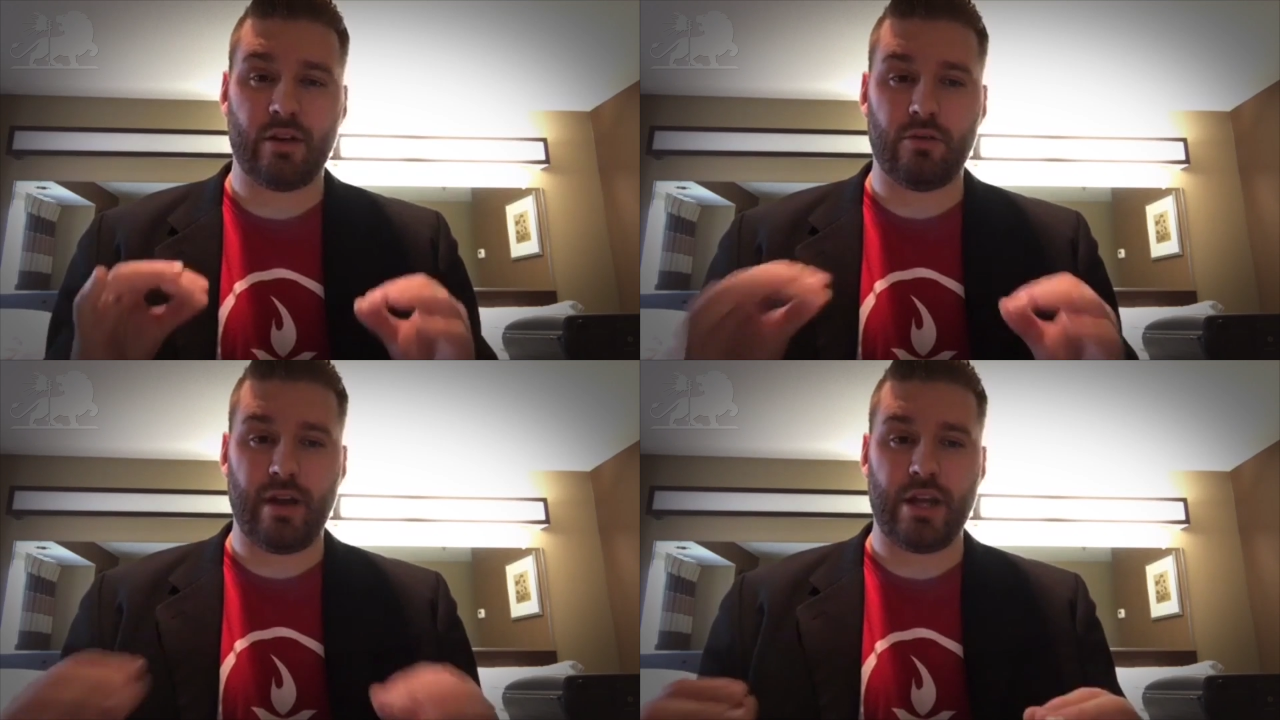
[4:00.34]

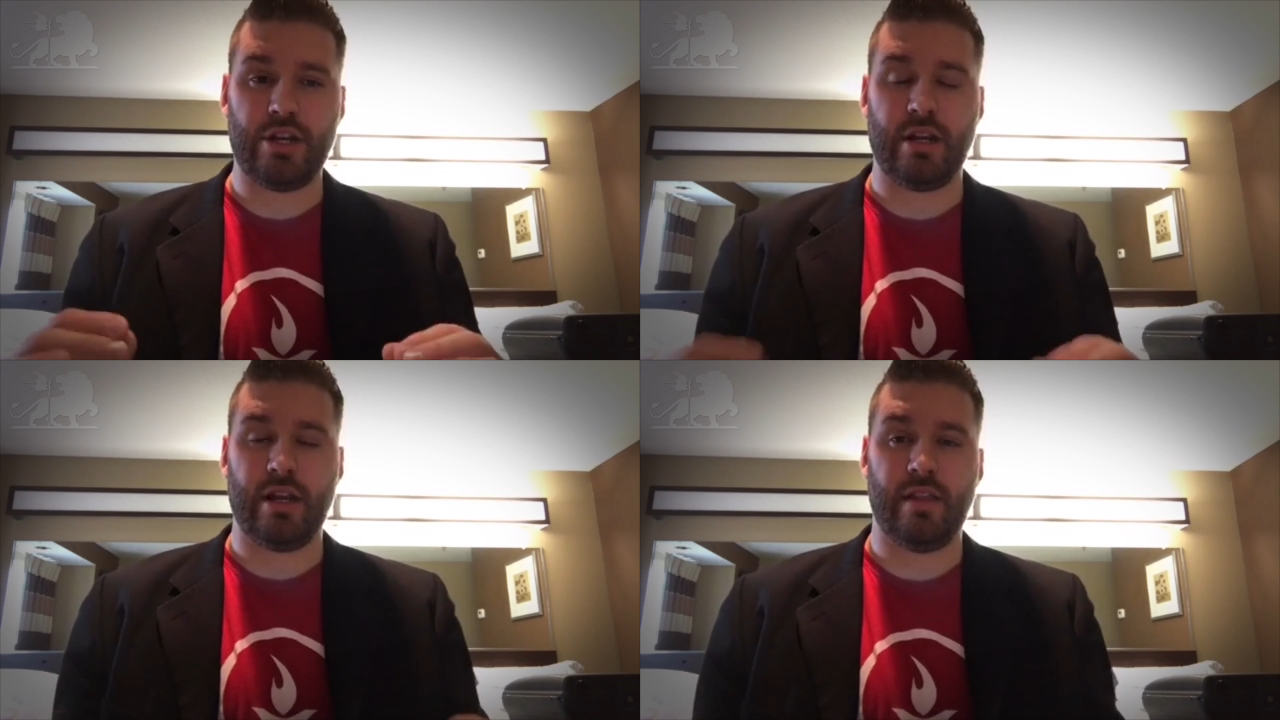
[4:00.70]

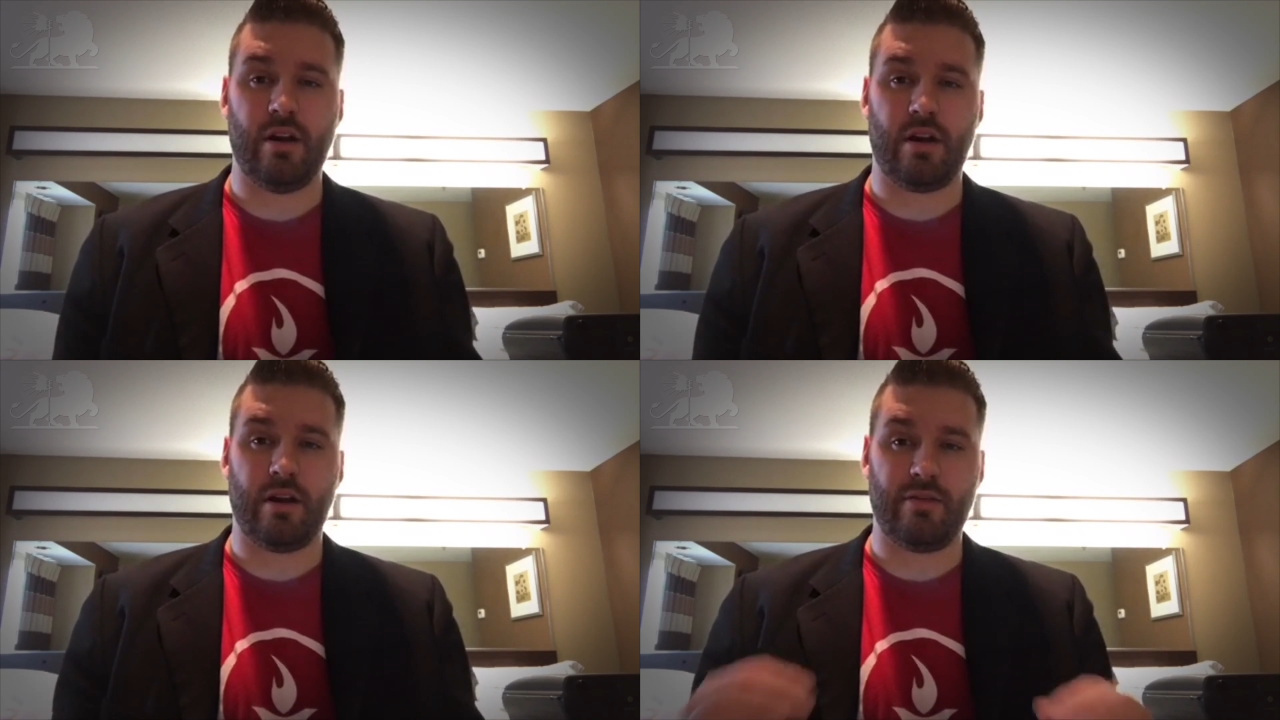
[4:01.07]
acceleration
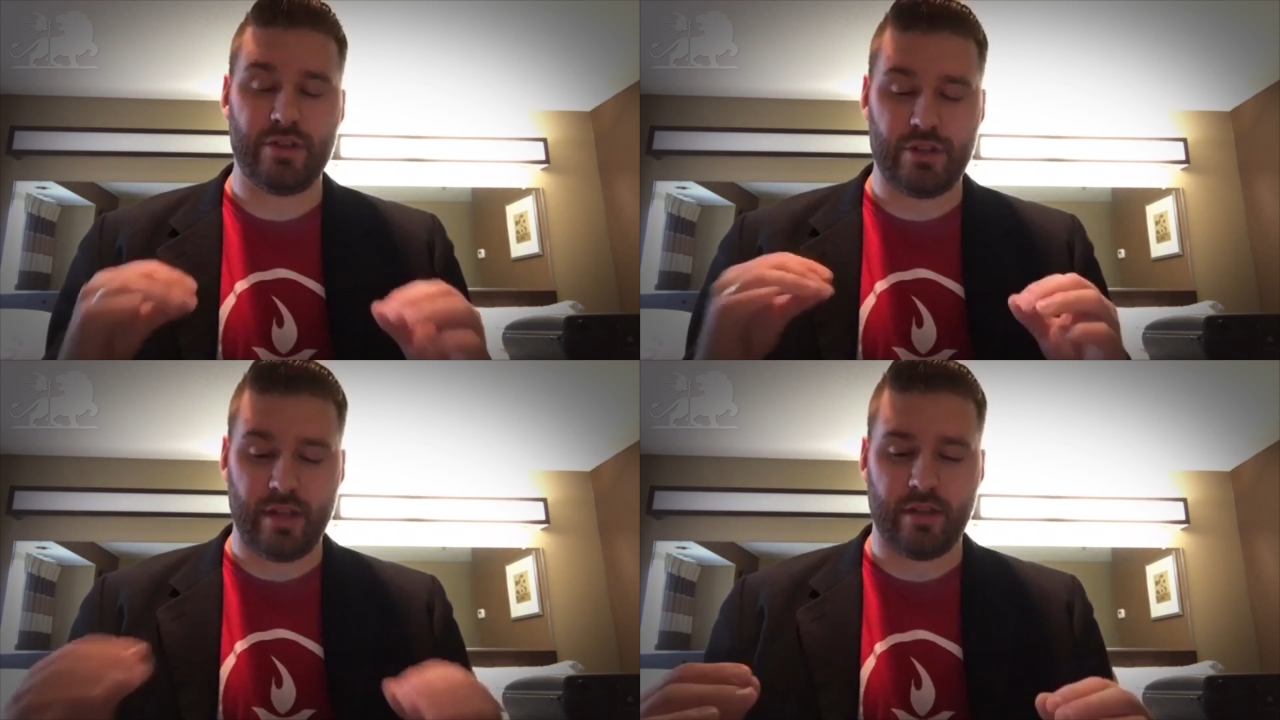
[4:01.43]
in the
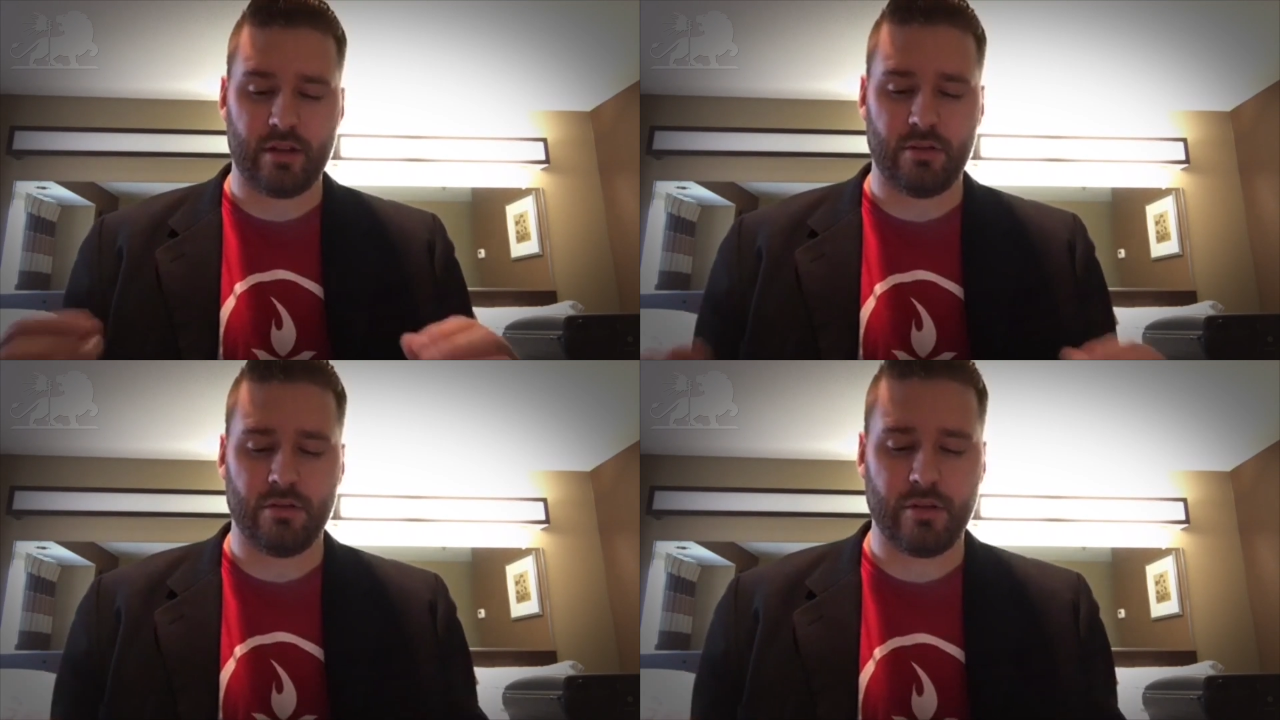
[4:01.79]
harvest
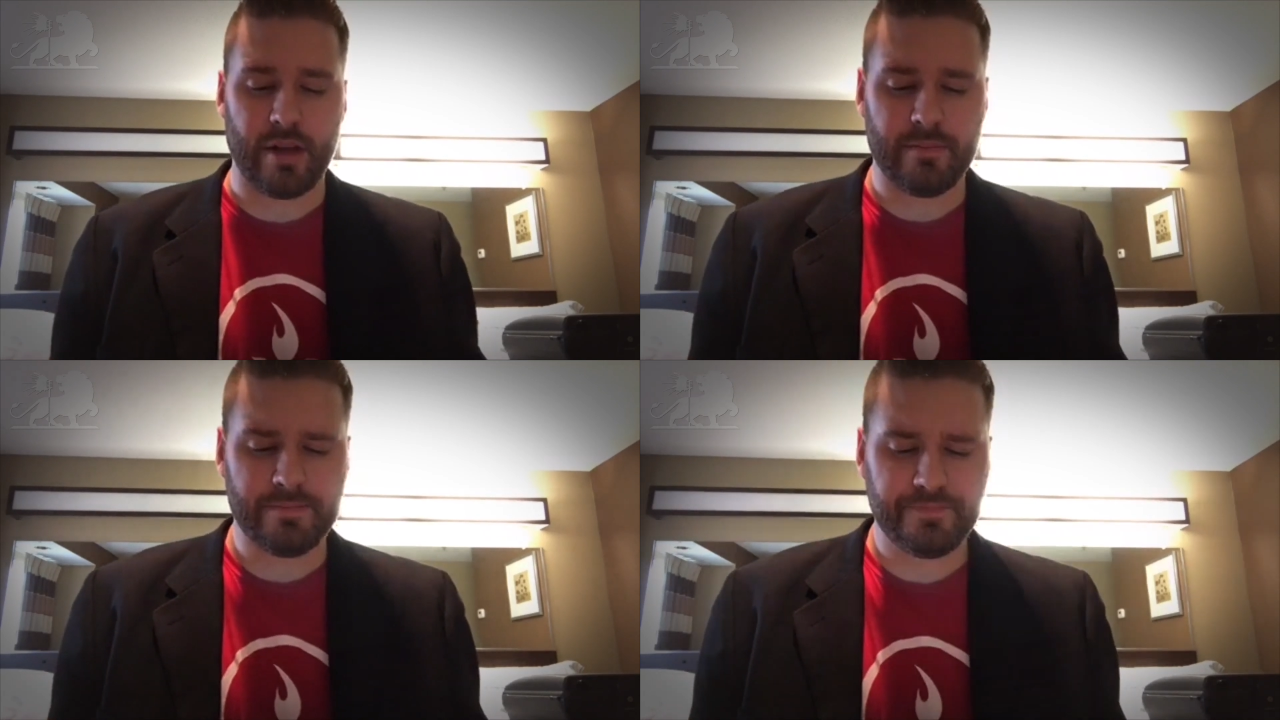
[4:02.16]
in the
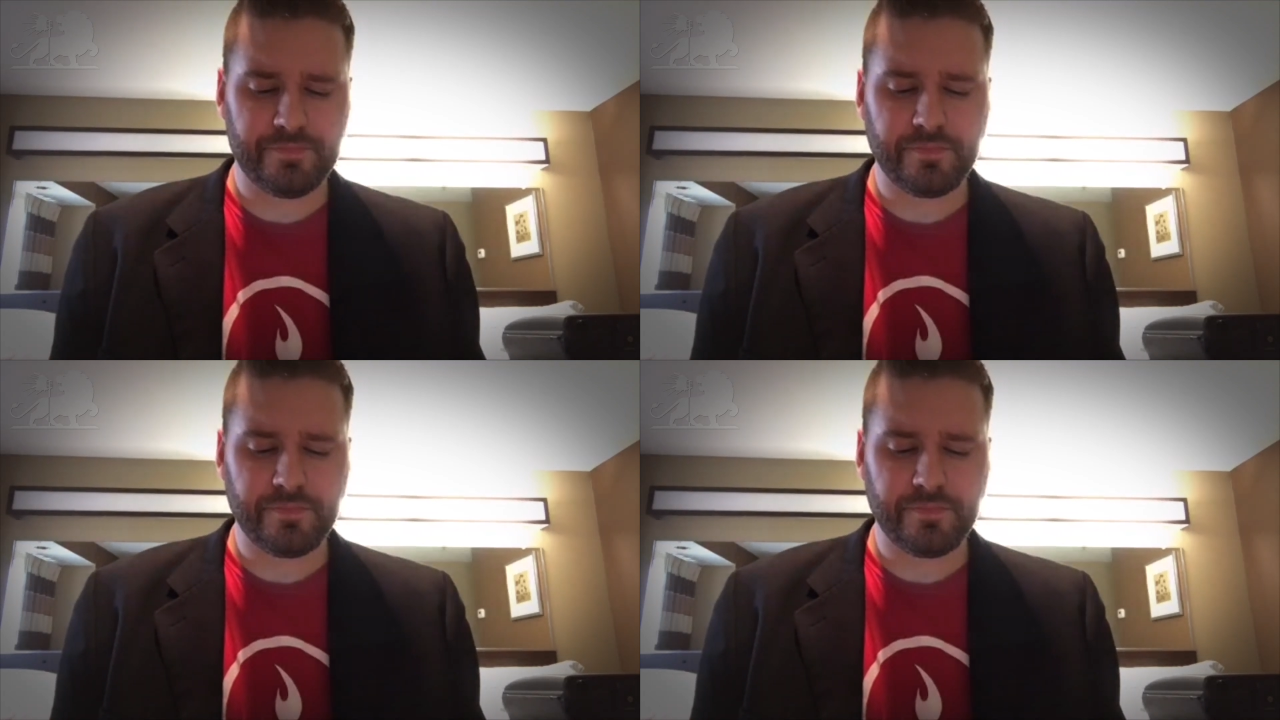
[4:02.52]
glory.